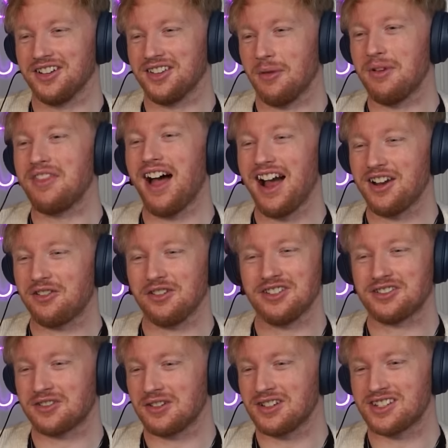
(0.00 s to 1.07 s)
I mean, that green
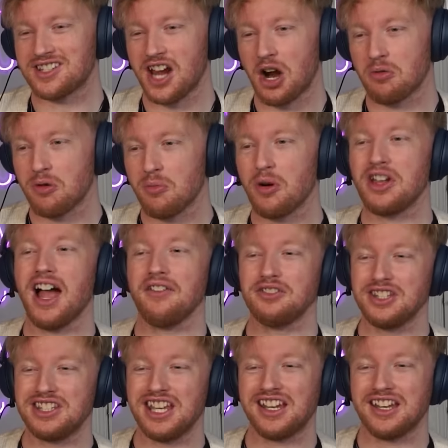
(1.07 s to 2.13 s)
screen is terrible, but you have to
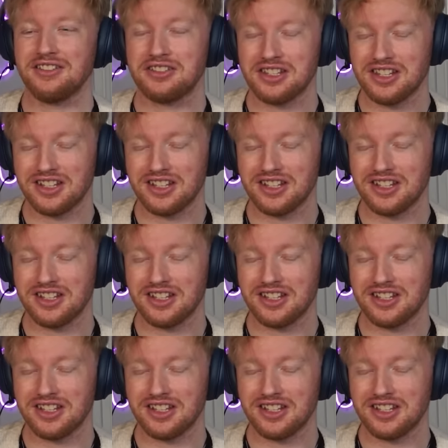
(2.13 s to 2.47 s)
take into the